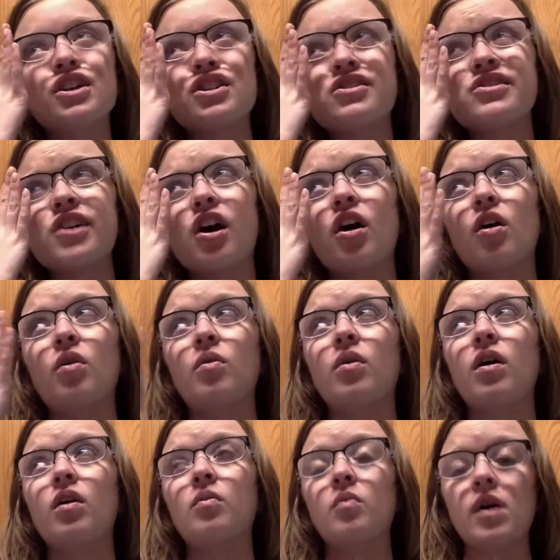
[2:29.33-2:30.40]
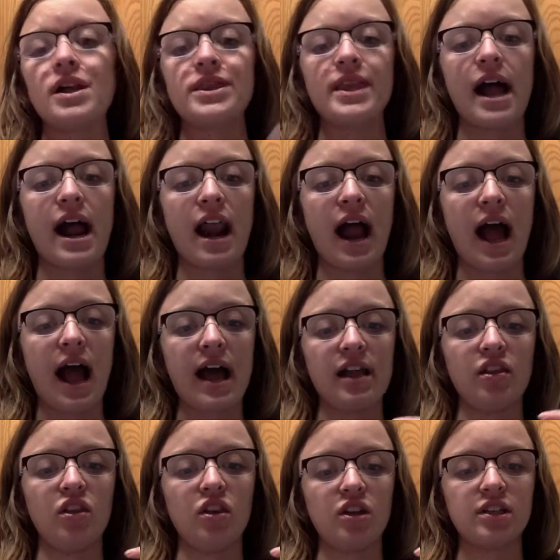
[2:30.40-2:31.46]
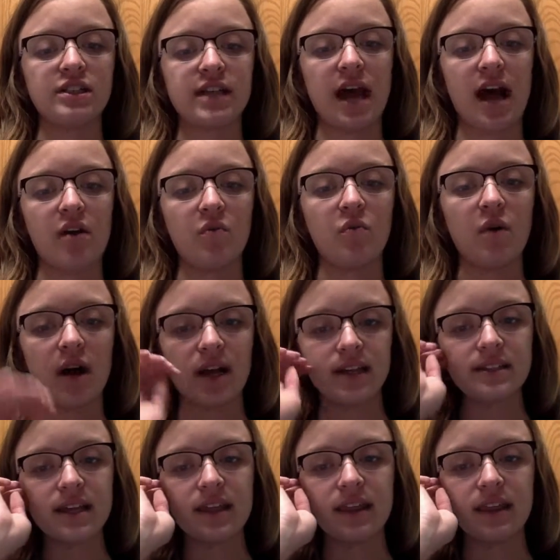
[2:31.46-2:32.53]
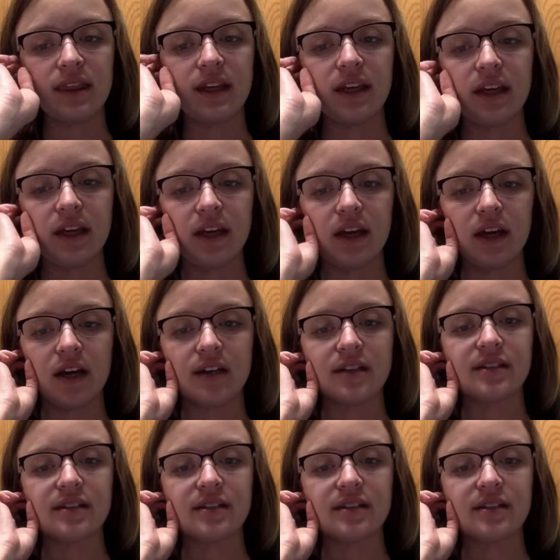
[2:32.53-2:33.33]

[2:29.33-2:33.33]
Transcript: So one that I looked at was the